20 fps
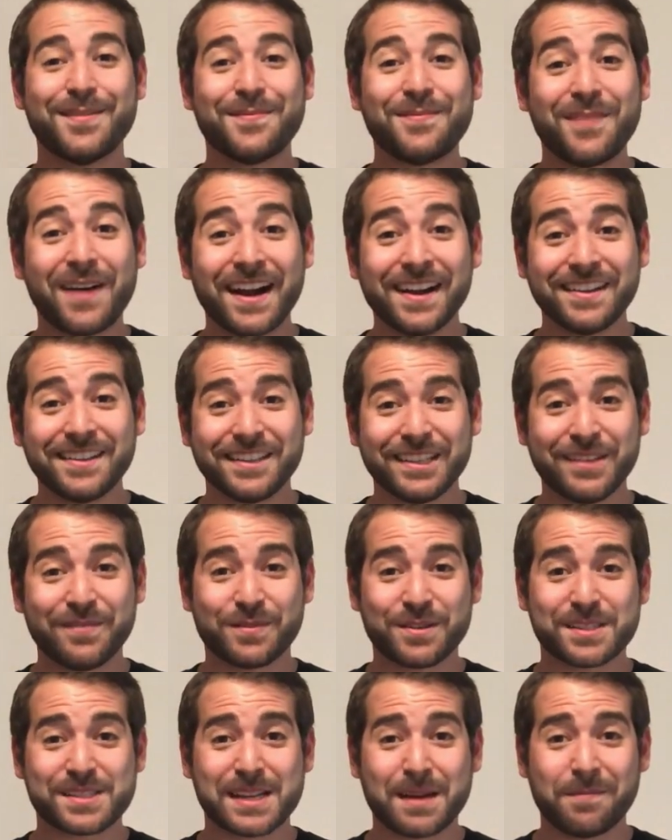Finally,
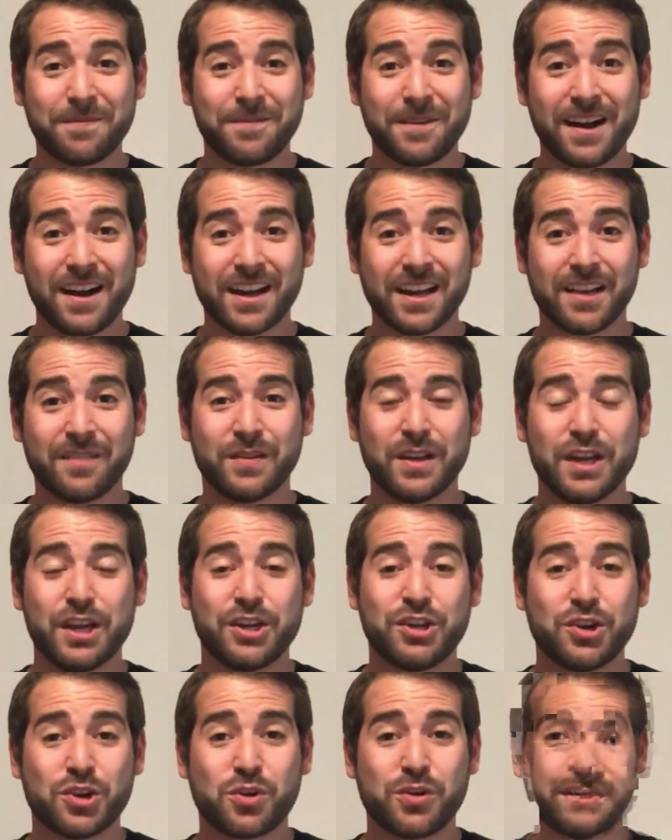for step 5,
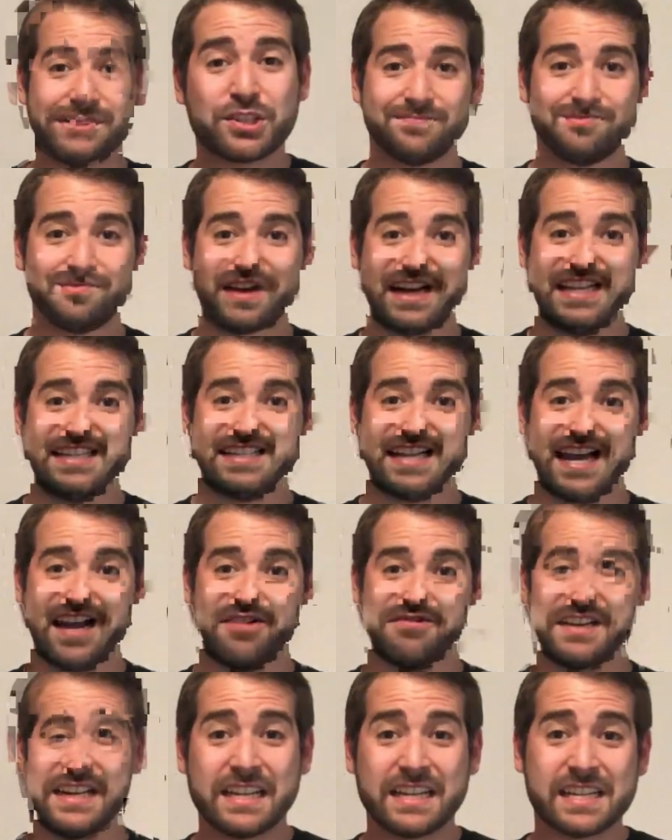you're going to write
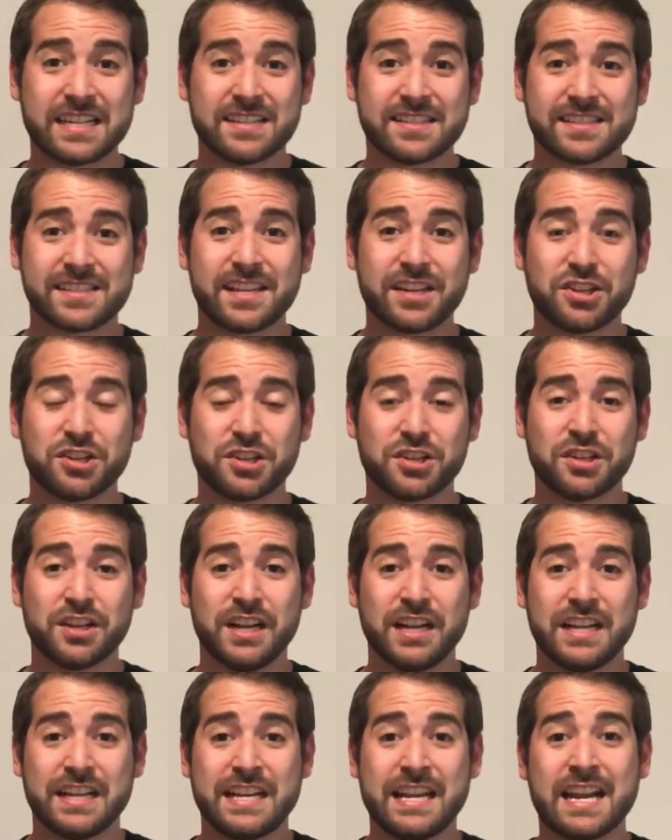down and consider
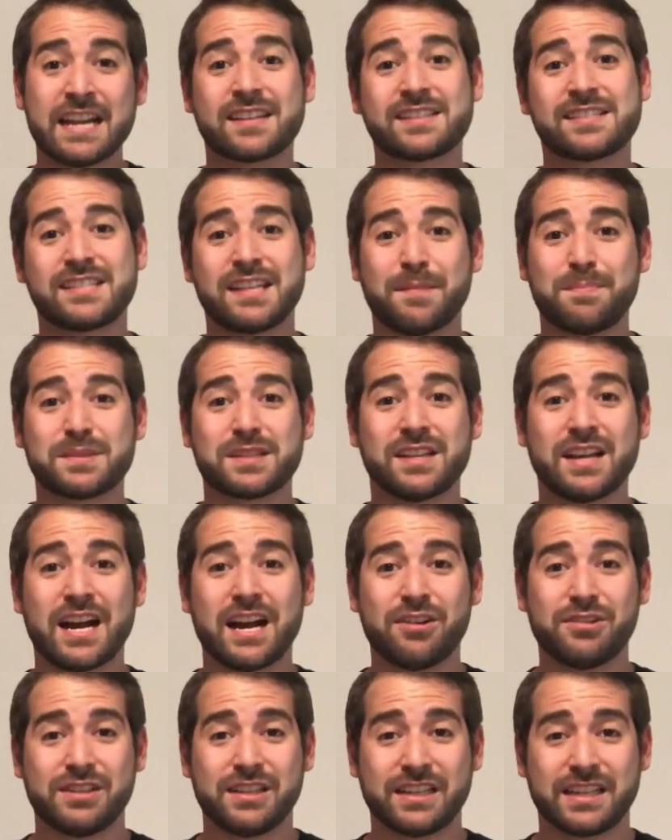next steps on
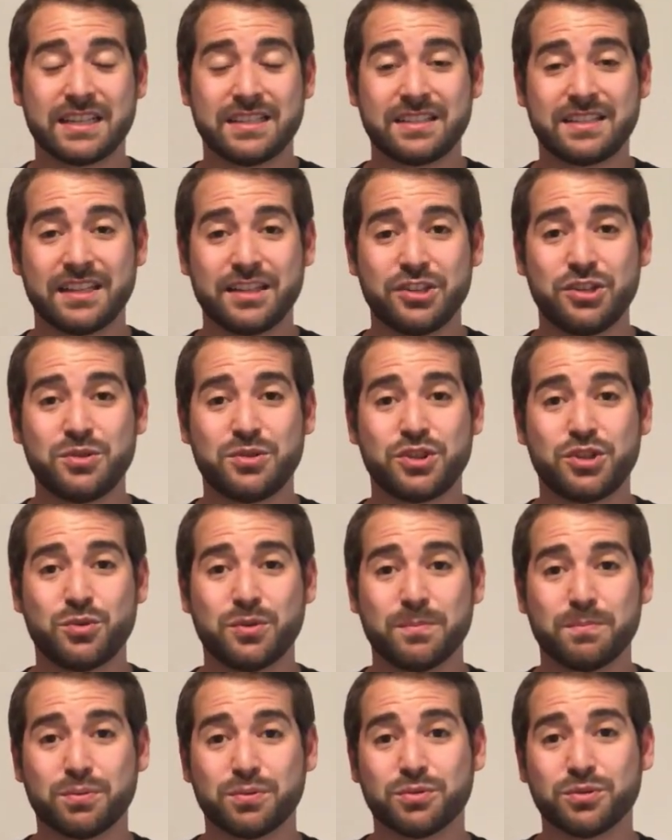how to continue to
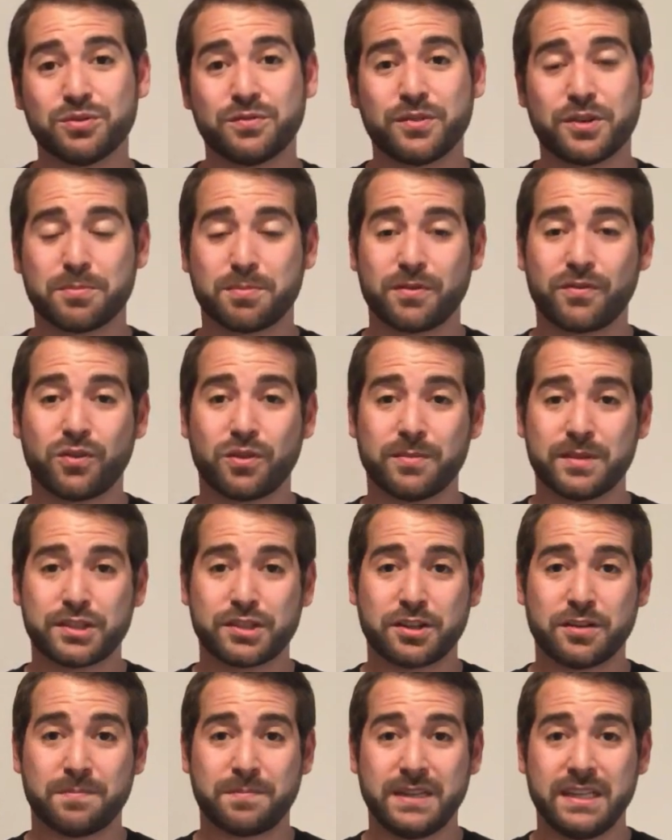improve your performance
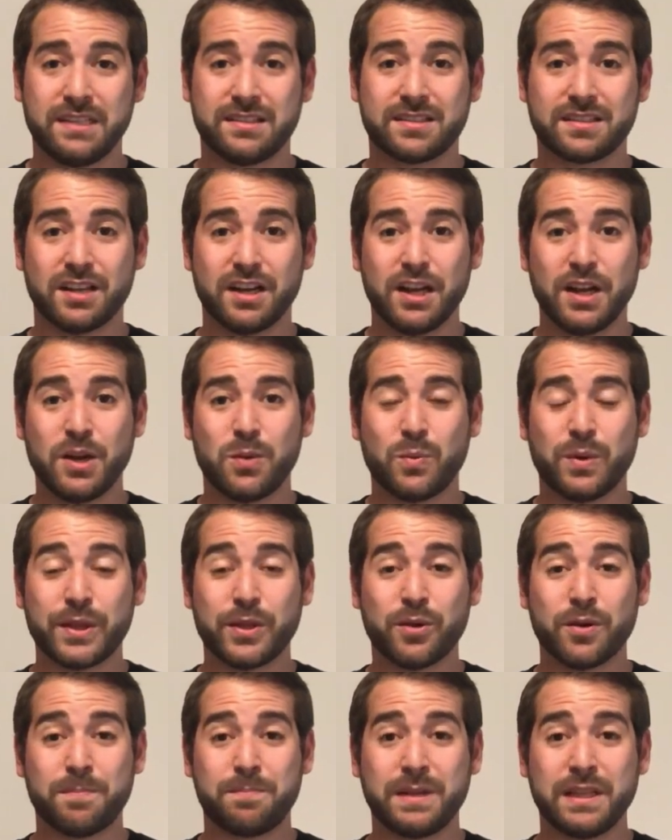art piece,
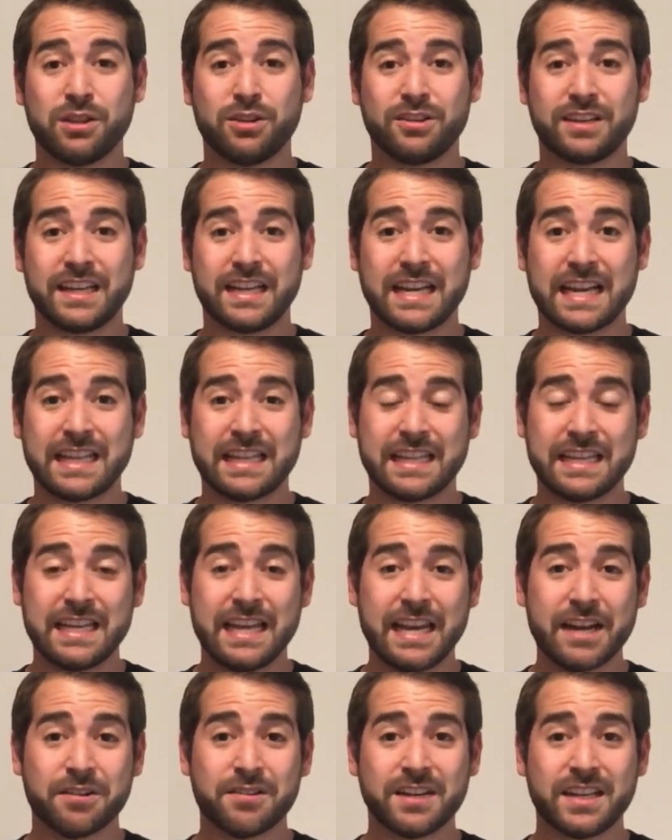whether it be looking at the
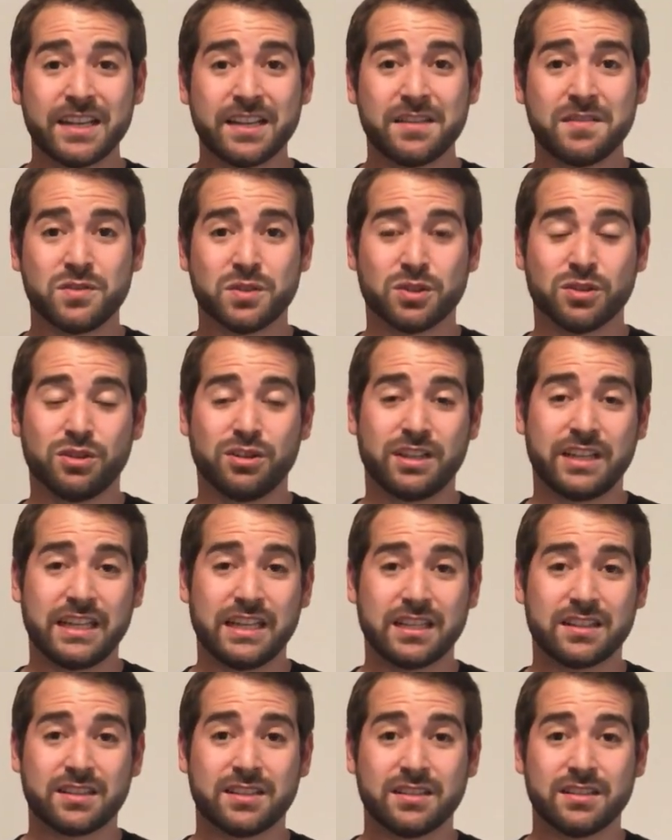narrative or
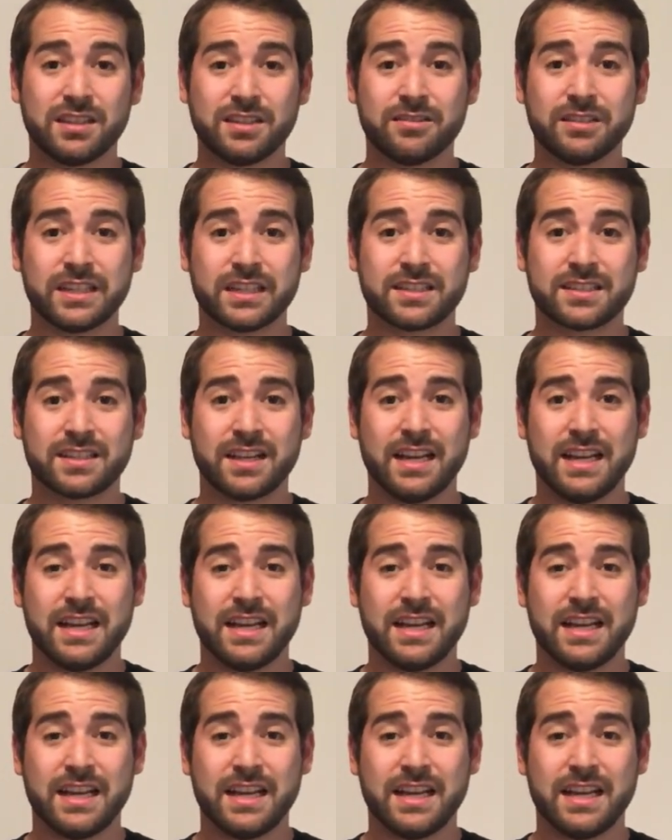looking at the lyrics